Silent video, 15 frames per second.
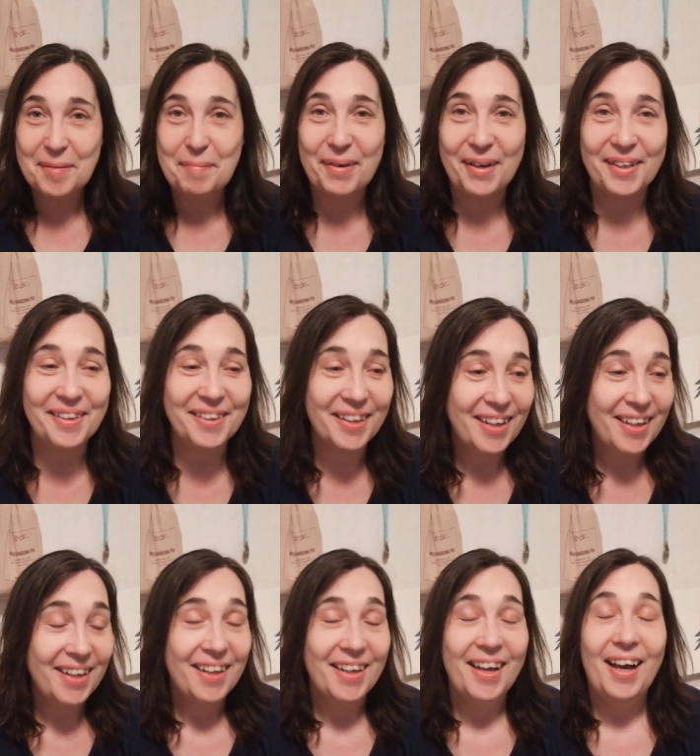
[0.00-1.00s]
But
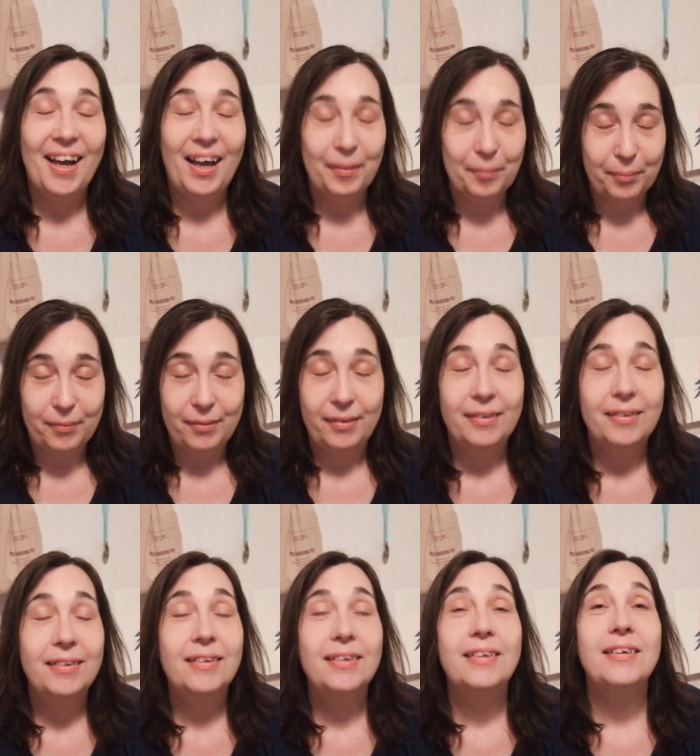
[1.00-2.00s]
I'm
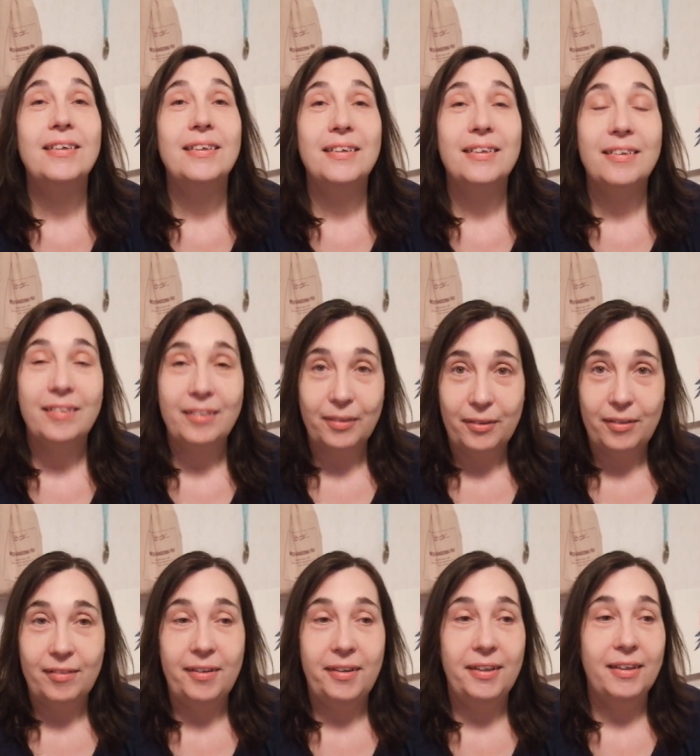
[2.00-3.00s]

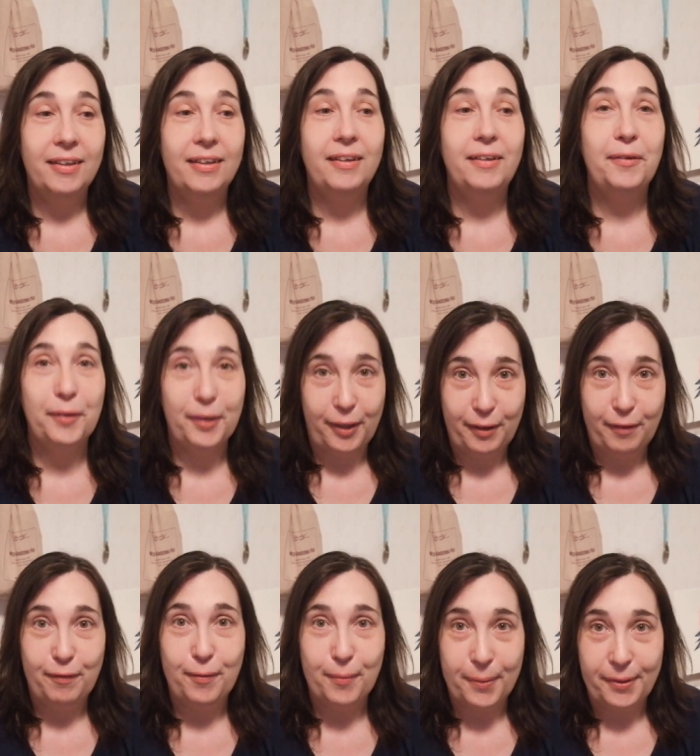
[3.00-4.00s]
seriously looking
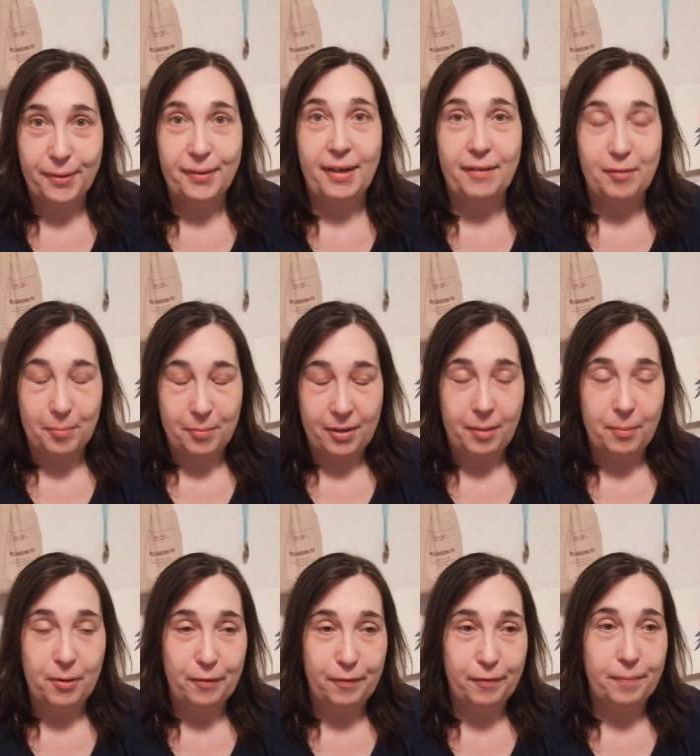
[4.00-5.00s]
forward to have some time
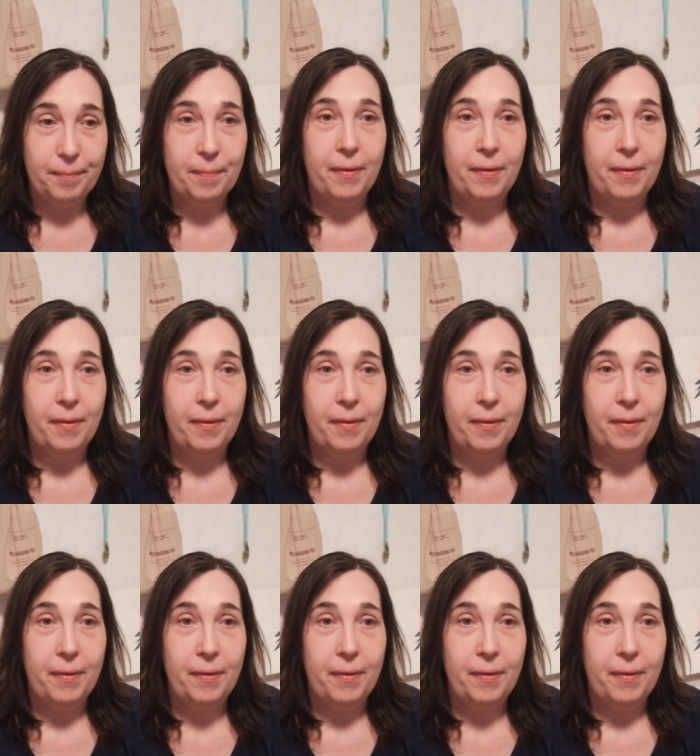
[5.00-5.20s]
off.